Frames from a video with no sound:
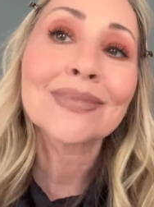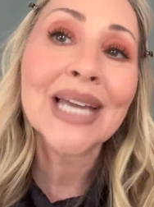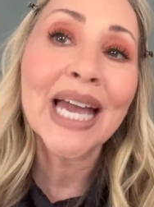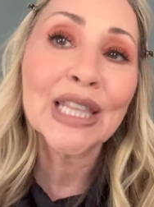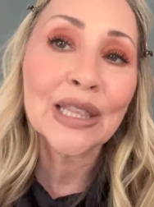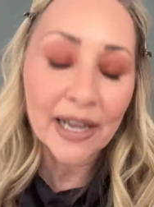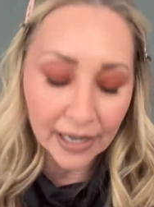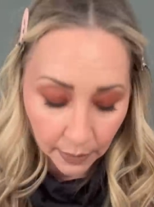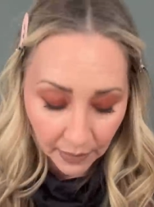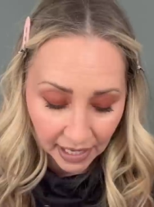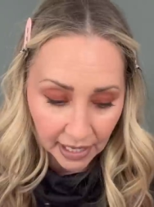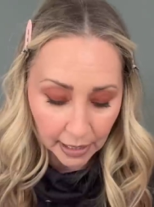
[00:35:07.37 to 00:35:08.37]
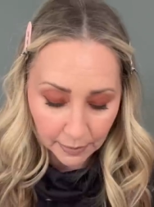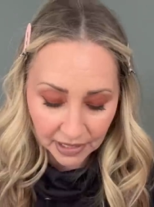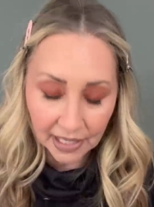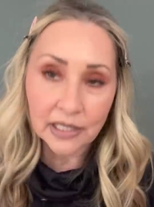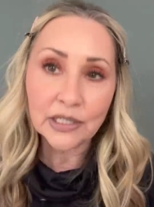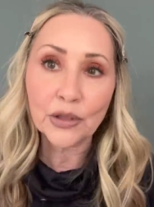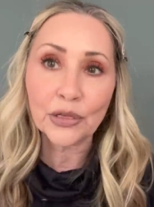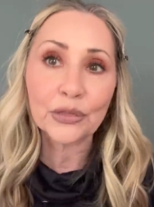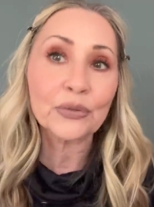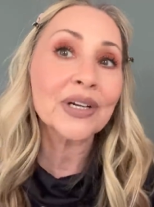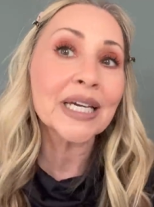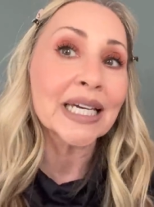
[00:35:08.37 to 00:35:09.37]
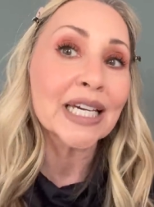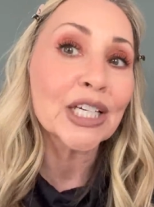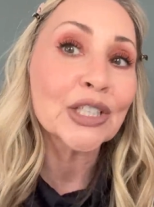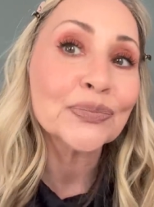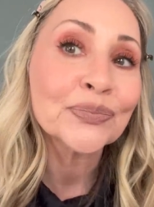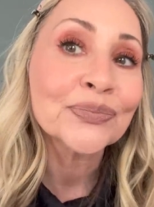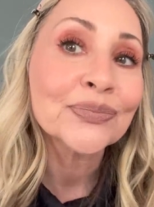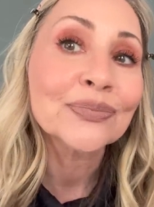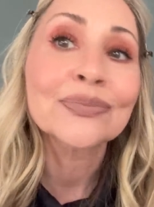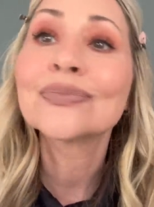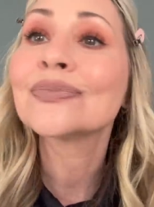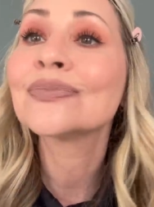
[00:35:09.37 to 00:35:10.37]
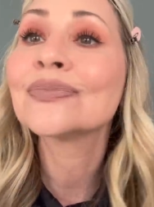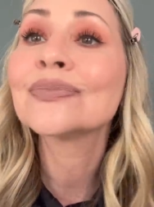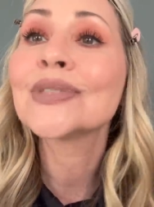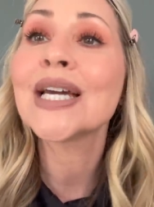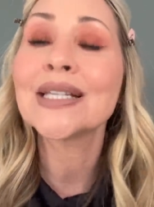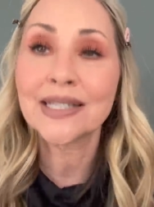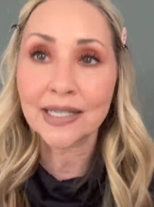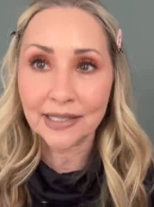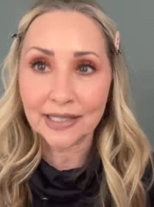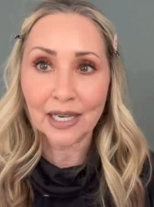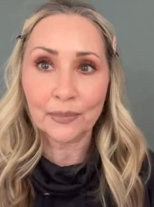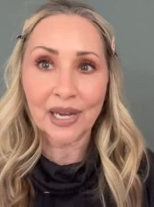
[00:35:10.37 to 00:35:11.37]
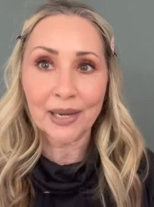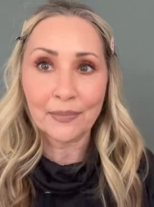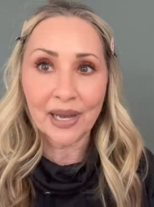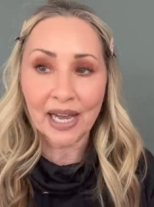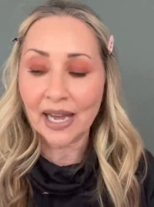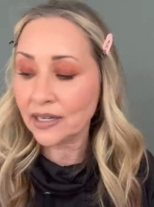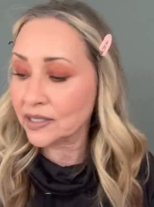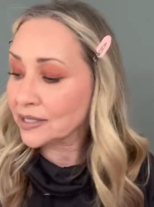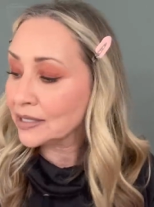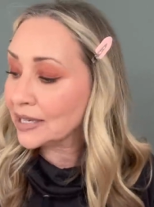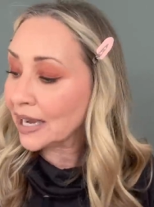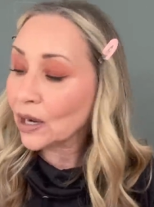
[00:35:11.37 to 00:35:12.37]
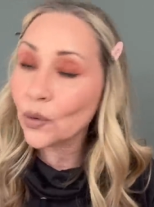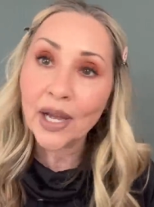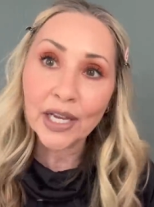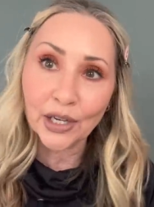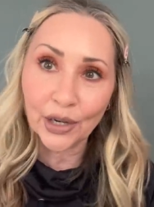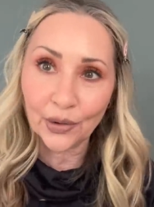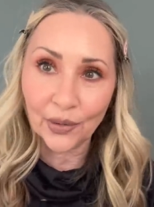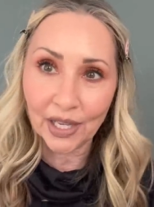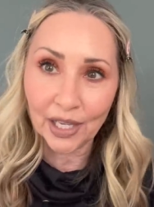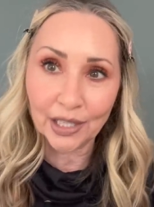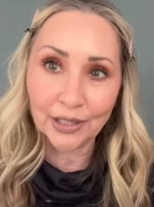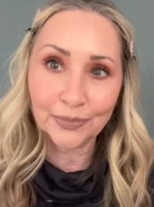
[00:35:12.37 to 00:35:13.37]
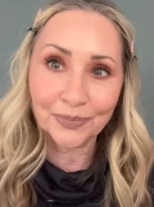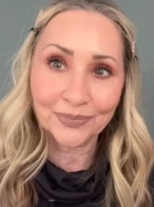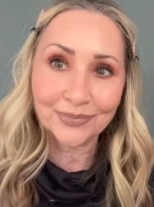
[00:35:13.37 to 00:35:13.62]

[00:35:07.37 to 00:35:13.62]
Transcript: And like my M93, it's a semi-matte. Now I go in,